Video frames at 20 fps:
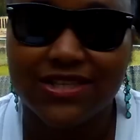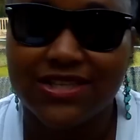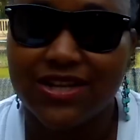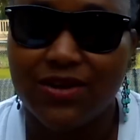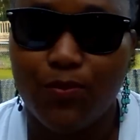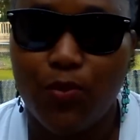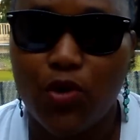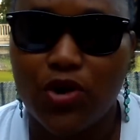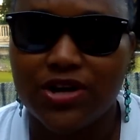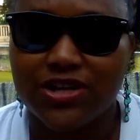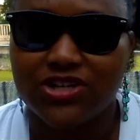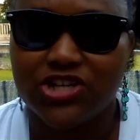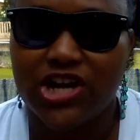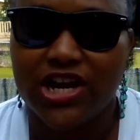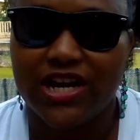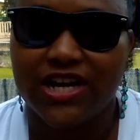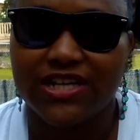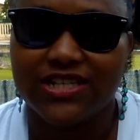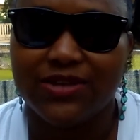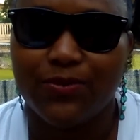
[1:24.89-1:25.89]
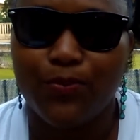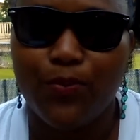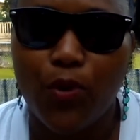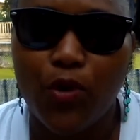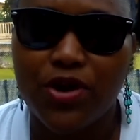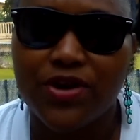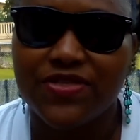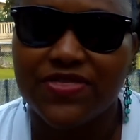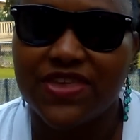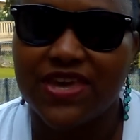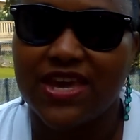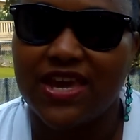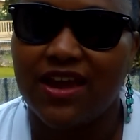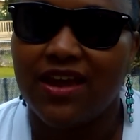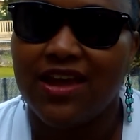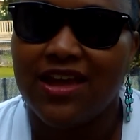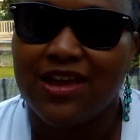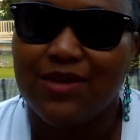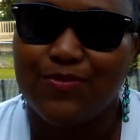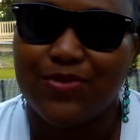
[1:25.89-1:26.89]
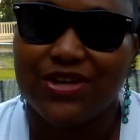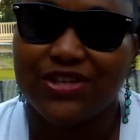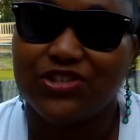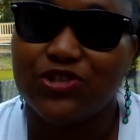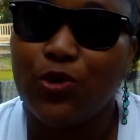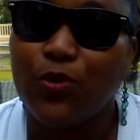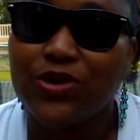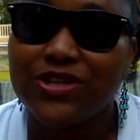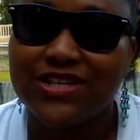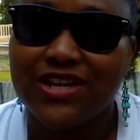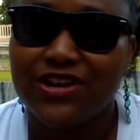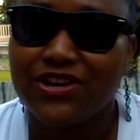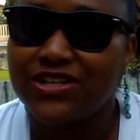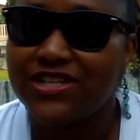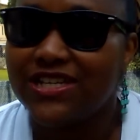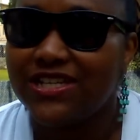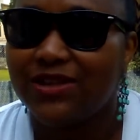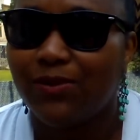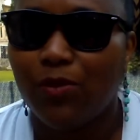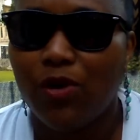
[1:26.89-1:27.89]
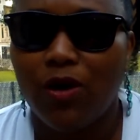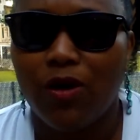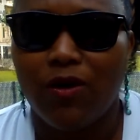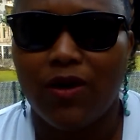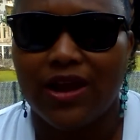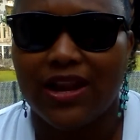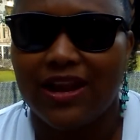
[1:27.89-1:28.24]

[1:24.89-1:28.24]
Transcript: It's an important trait. It's an important thing because no one's guaranteed tomorrow.